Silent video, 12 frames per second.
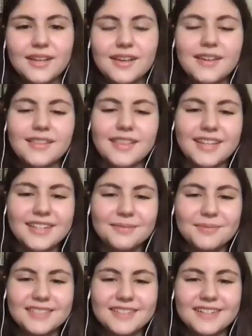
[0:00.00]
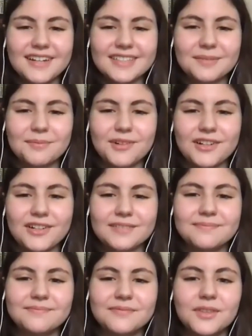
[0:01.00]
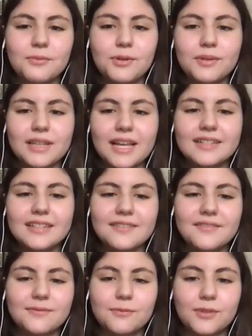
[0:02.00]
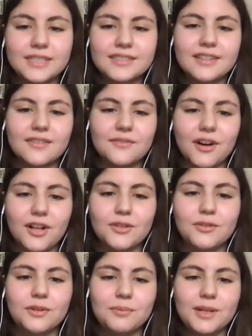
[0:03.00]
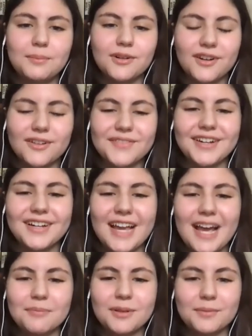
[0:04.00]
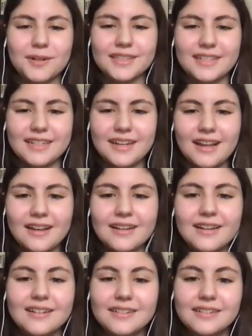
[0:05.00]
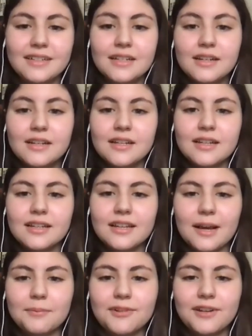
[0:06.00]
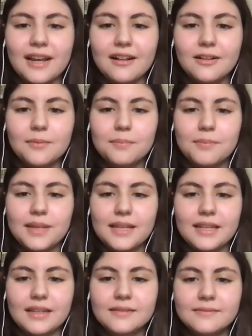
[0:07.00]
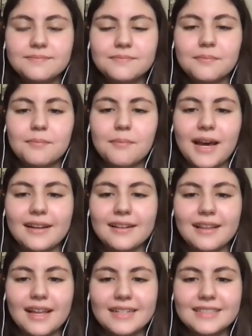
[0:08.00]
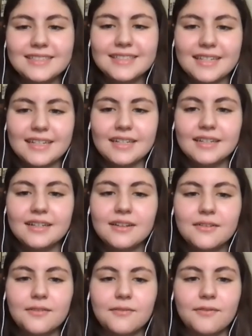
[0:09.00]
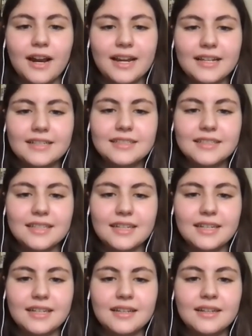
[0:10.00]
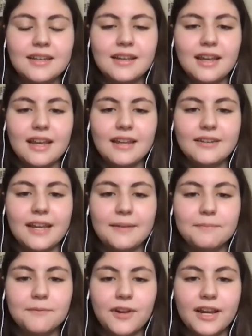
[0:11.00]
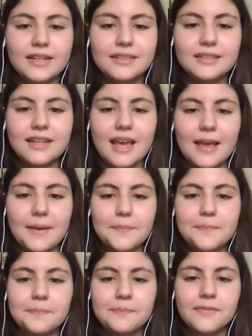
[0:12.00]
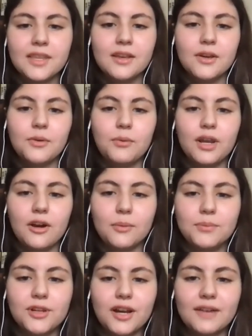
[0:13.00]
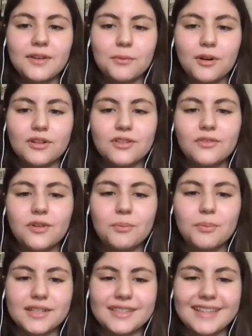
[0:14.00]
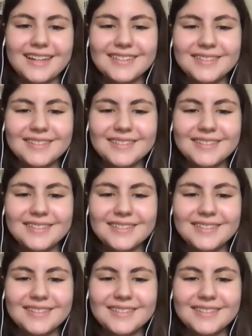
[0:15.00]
Thank you, Mr. Escobar. We would like to wish the following people a very happy birthday today Gabrielle B., Madeline C., Ryan C., and Imran M. We hope you have a wonderful birthday.